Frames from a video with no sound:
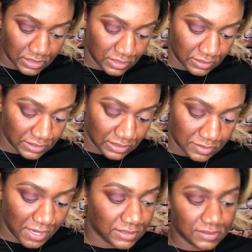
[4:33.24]

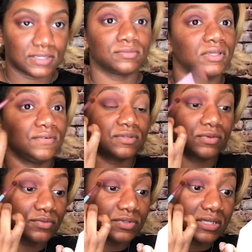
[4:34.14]
doesn't want
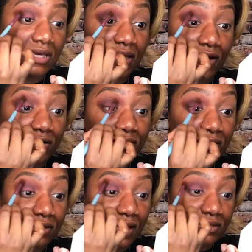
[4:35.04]
colors
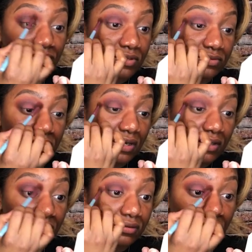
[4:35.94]
too bold,
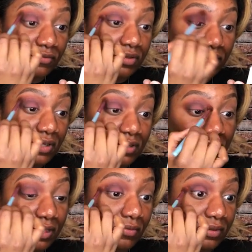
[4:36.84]
I guess.
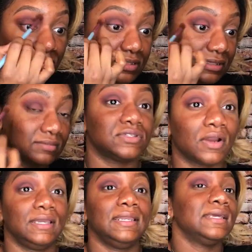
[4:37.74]
Um, I feel like
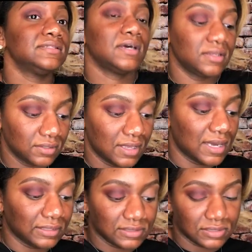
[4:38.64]
you can create a
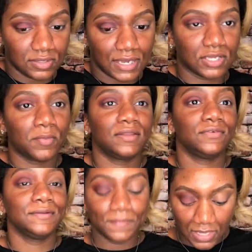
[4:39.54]
great mixture of like
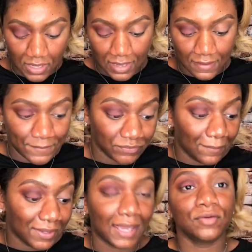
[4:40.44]
soft eye looks
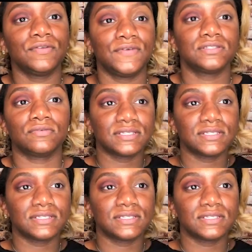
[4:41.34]
as well as